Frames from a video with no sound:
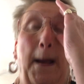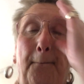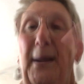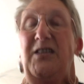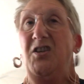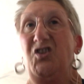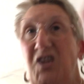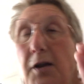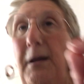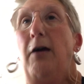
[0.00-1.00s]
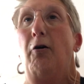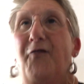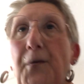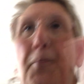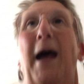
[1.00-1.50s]
But to do it off
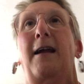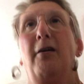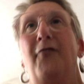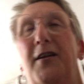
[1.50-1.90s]
the back of a